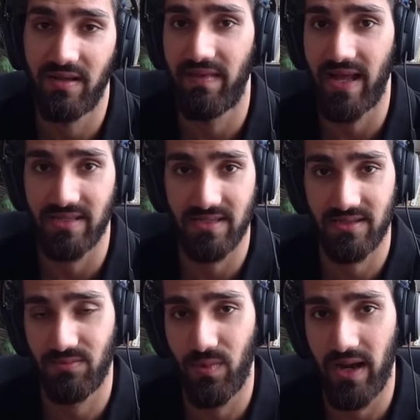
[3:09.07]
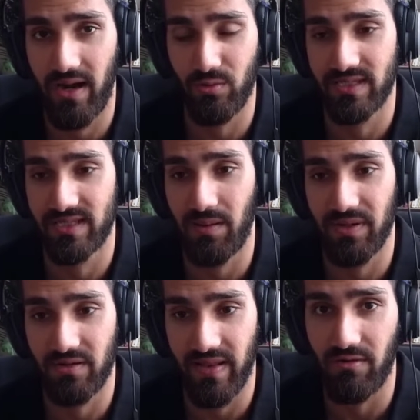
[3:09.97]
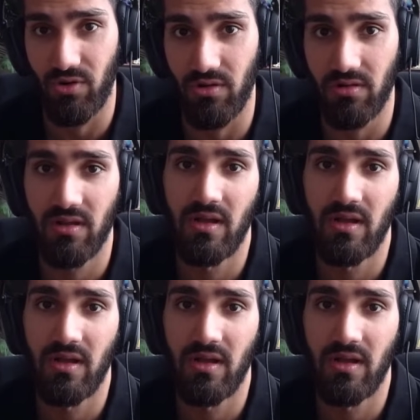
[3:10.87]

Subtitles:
And that's where I would step into that role.